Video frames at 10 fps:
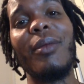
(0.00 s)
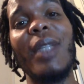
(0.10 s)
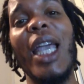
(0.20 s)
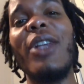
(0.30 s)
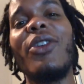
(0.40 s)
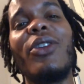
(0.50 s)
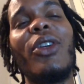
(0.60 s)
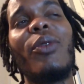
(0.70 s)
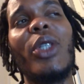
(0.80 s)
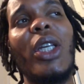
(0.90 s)
Ask
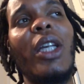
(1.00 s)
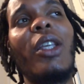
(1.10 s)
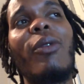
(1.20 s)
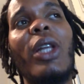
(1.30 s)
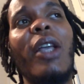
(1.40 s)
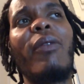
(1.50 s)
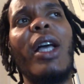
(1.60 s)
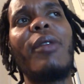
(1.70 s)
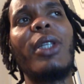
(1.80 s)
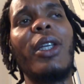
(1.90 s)
yourself that. I'll give you like
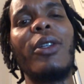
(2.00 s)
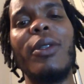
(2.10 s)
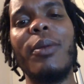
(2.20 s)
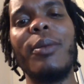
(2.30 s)
5 seconds.